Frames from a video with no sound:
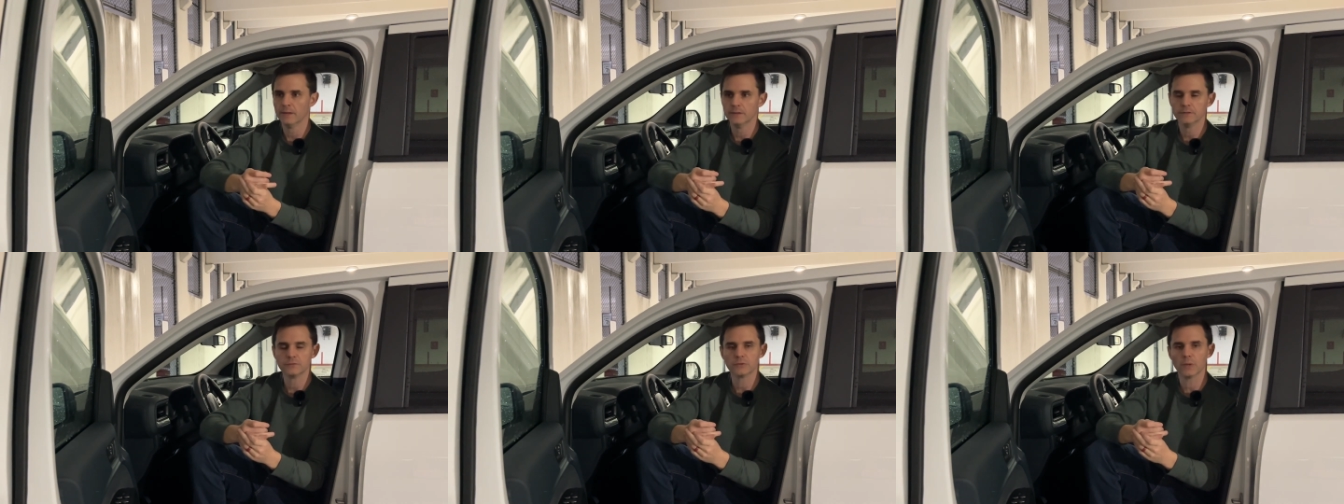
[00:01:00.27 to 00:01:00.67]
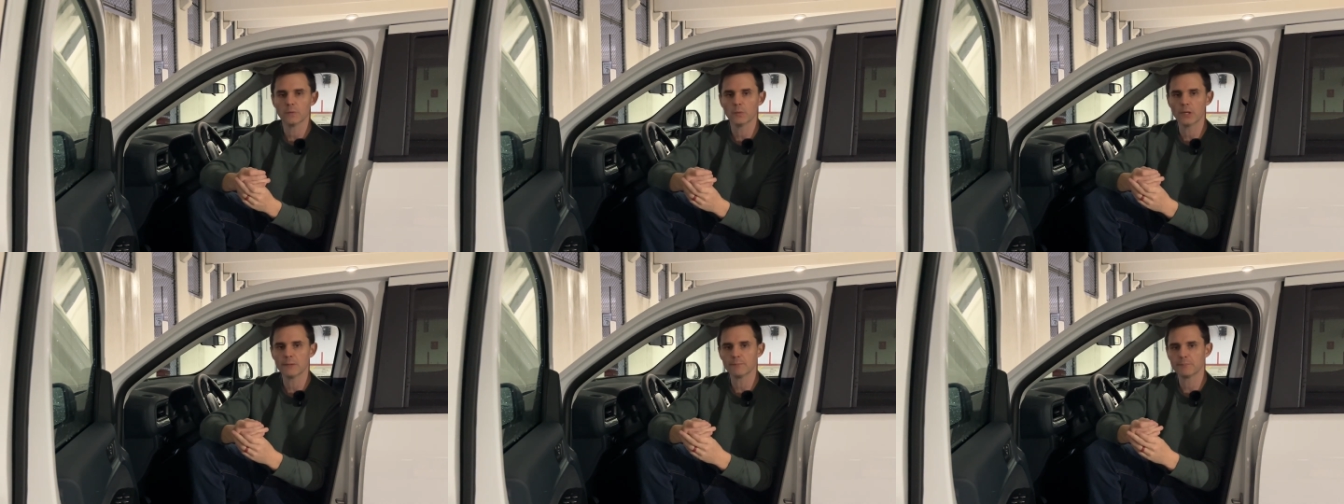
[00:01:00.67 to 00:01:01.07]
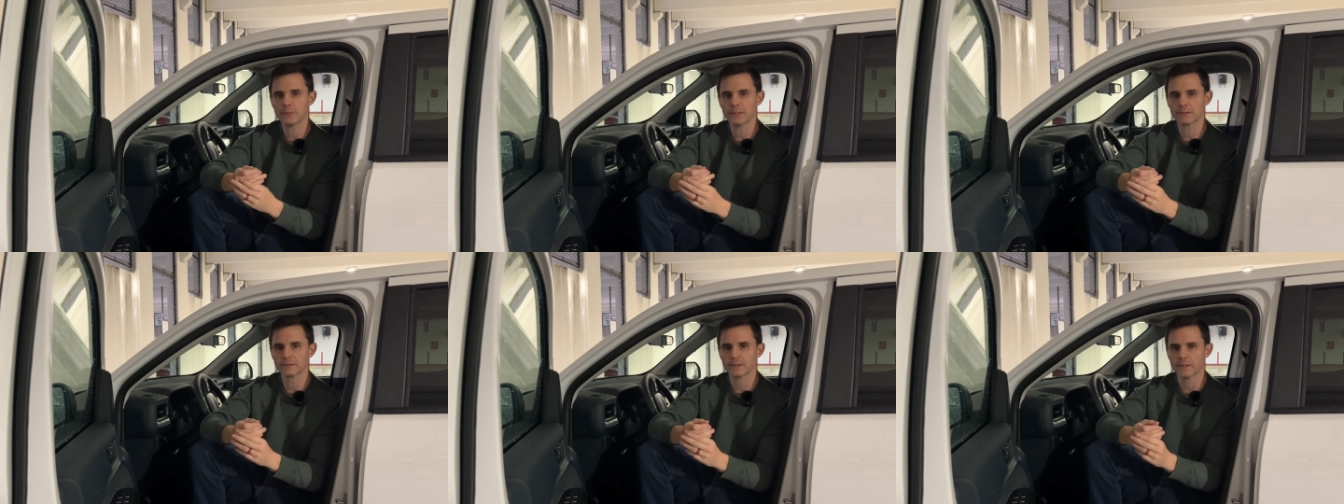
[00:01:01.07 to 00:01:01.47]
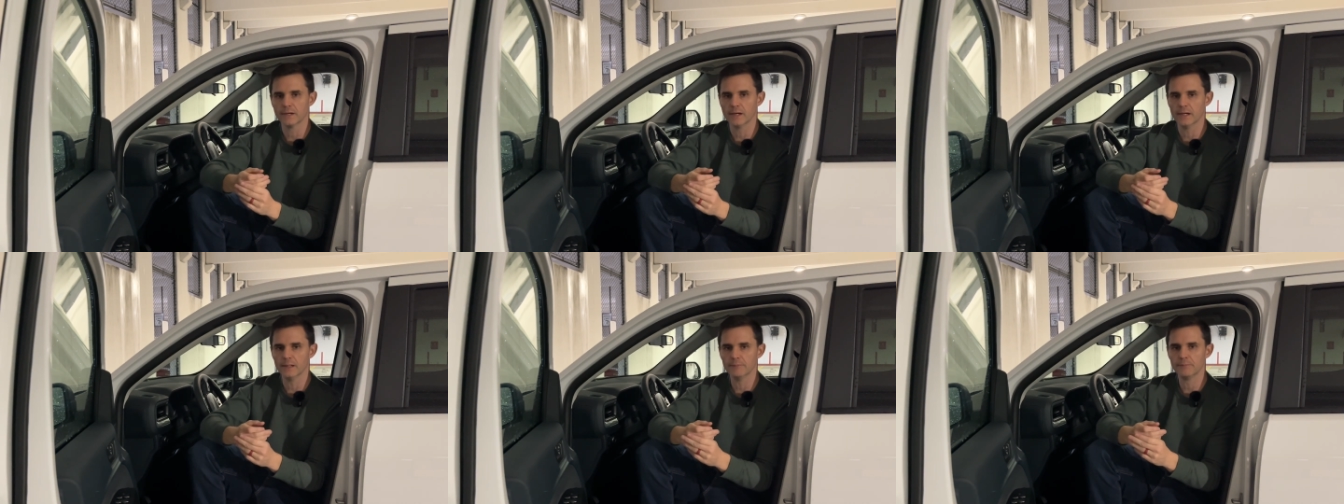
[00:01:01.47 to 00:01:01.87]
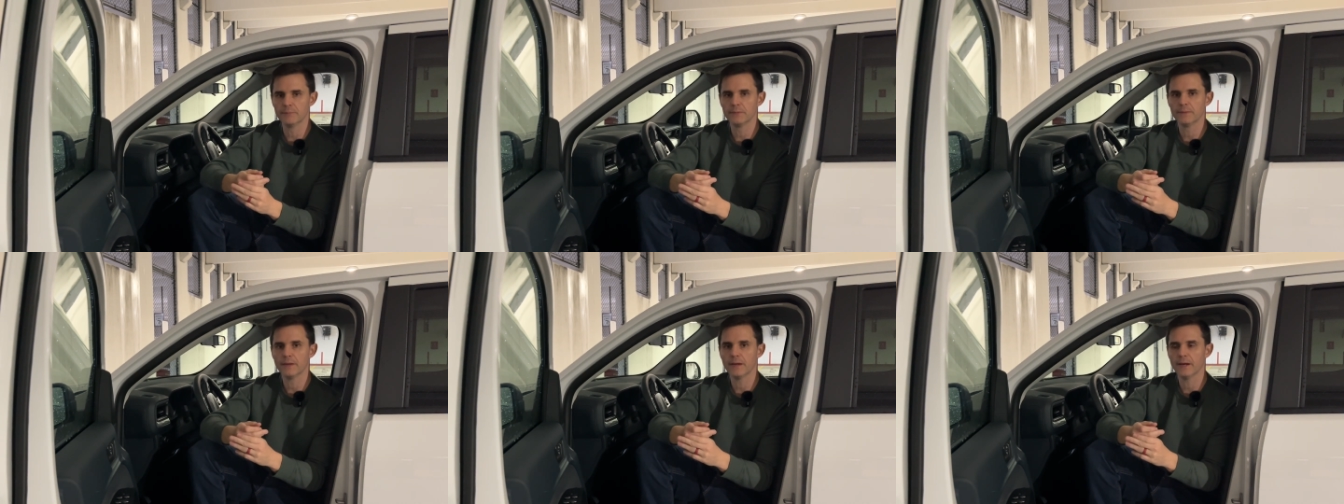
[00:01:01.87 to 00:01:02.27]
So I went and picked it up,
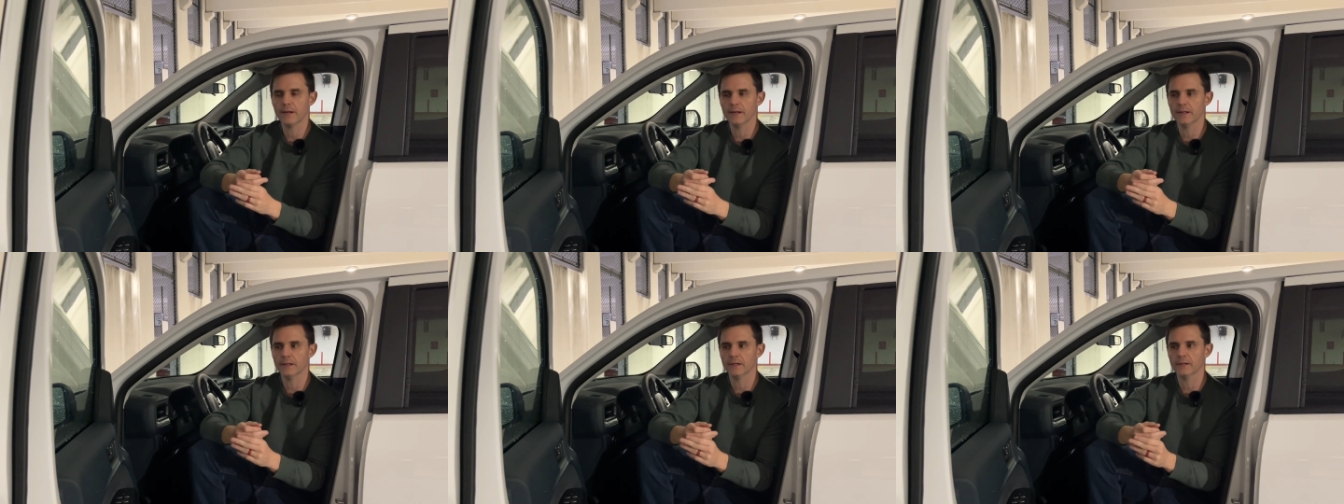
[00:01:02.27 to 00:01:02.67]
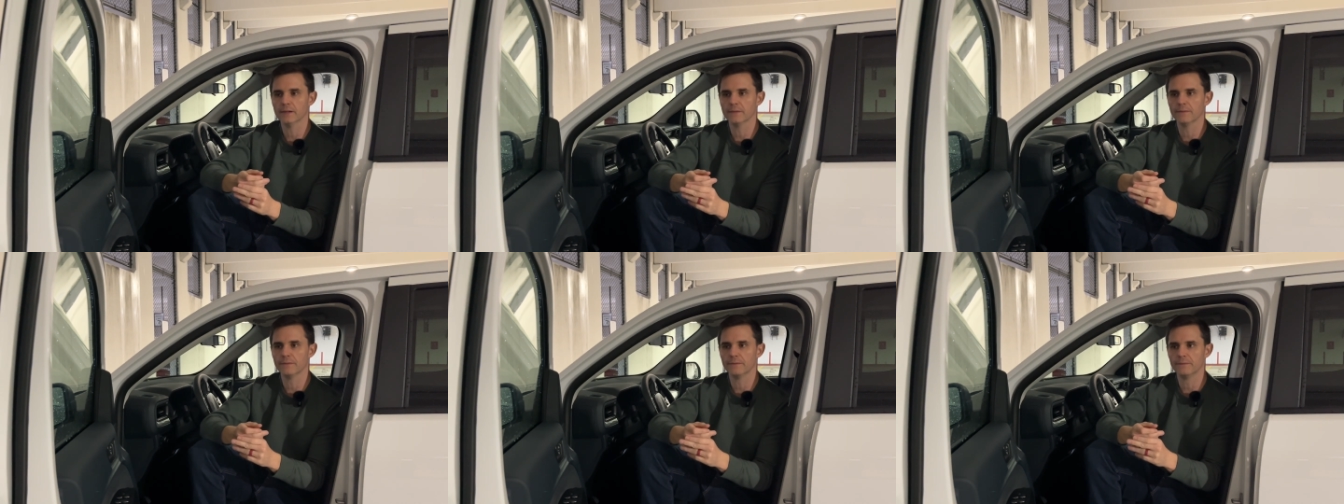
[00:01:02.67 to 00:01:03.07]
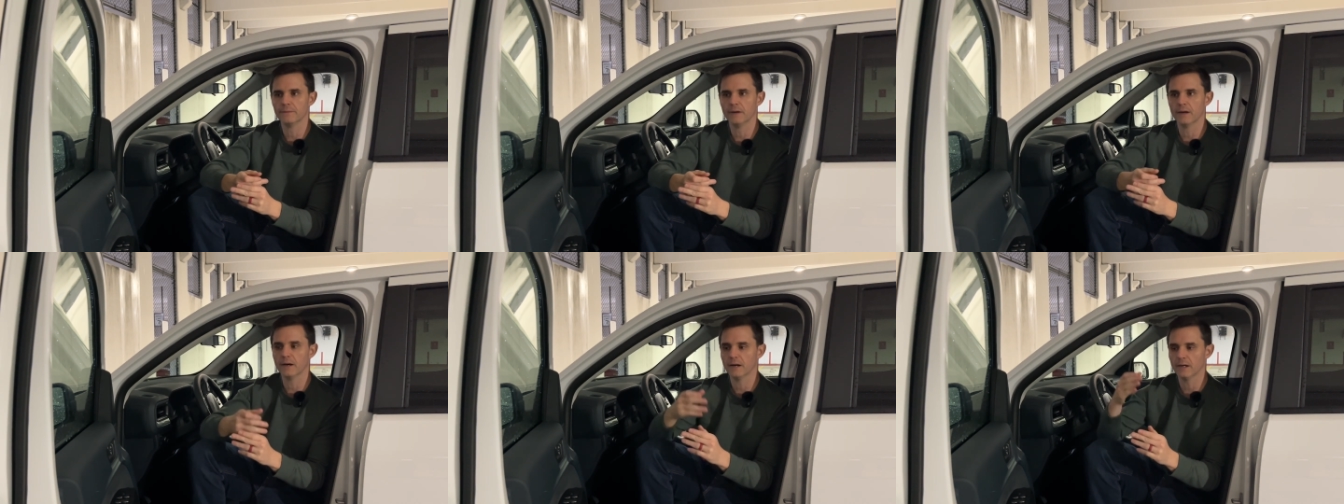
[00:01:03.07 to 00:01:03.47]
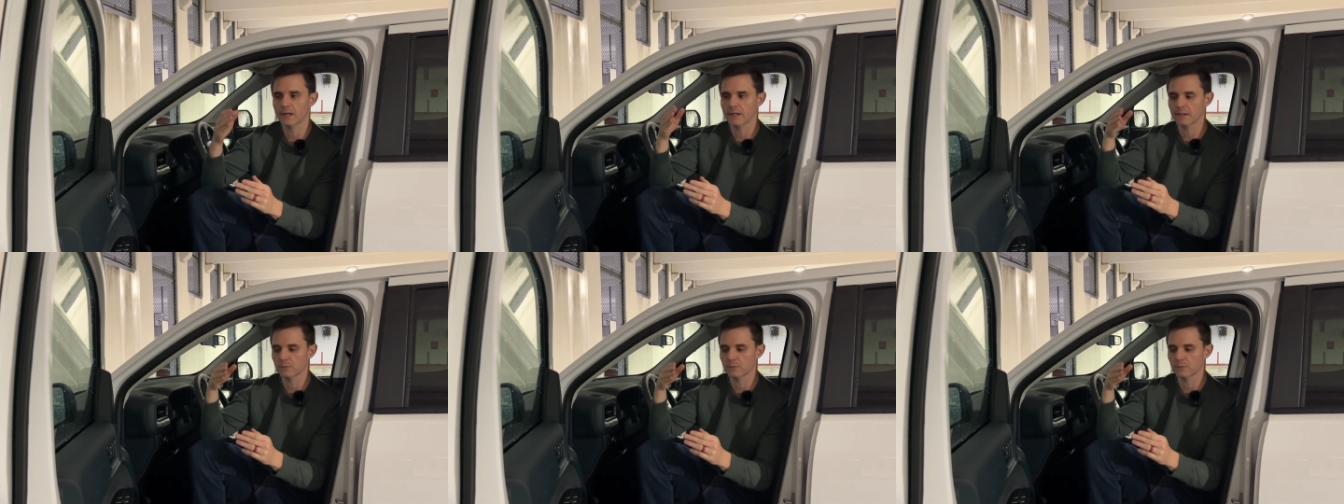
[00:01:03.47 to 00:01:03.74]
and I